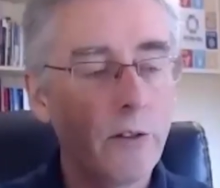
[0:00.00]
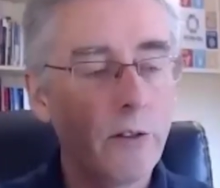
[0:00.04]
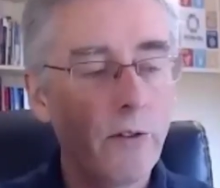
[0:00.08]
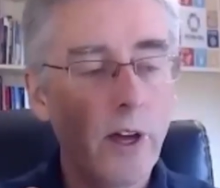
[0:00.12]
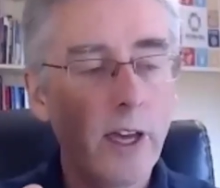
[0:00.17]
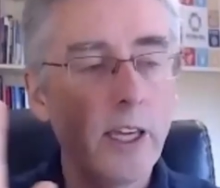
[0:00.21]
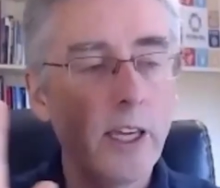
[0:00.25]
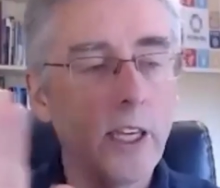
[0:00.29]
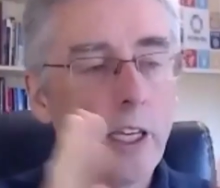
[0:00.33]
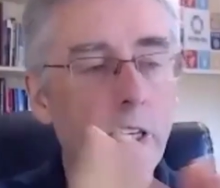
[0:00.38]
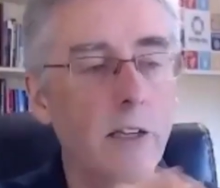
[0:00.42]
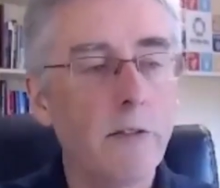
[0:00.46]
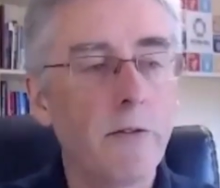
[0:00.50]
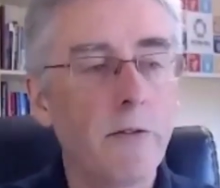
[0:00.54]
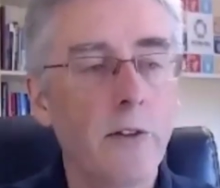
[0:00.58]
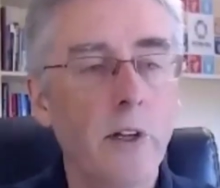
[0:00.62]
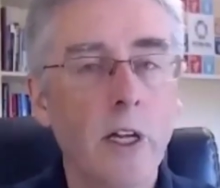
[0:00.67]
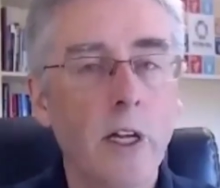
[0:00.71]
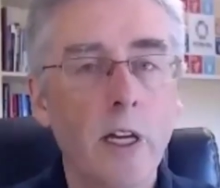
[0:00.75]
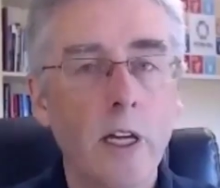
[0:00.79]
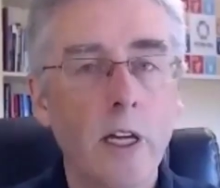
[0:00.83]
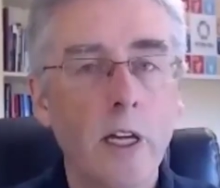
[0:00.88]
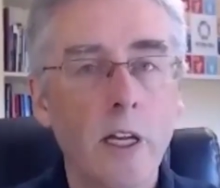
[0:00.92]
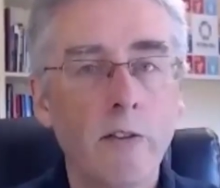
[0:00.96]
If I
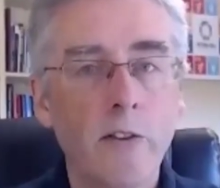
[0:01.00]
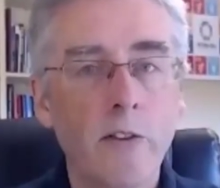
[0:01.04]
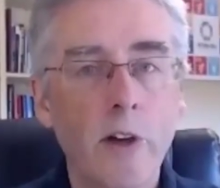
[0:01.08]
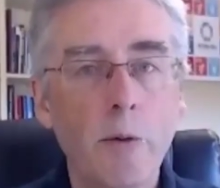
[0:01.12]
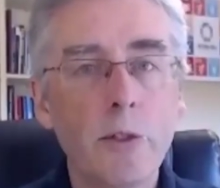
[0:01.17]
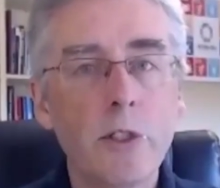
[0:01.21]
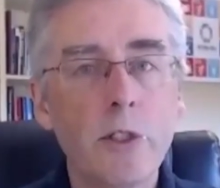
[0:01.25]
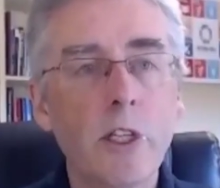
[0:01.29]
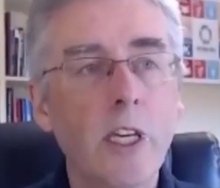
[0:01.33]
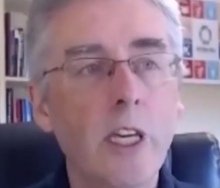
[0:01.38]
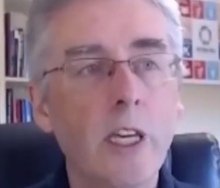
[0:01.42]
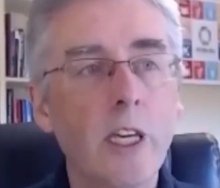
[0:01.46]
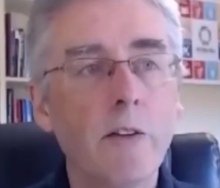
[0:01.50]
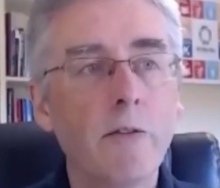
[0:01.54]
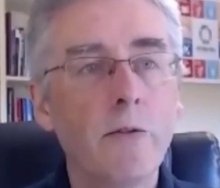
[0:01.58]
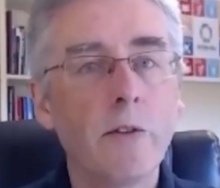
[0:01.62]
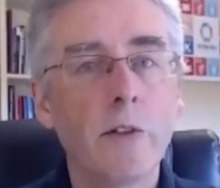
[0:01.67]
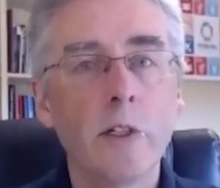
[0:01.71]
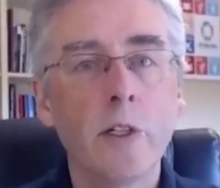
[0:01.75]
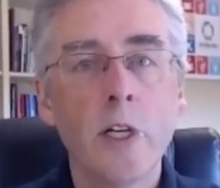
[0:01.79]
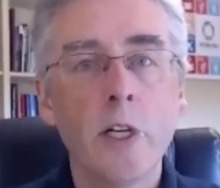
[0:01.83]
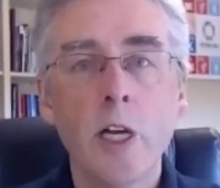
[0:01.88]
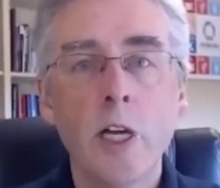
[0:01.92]
were to give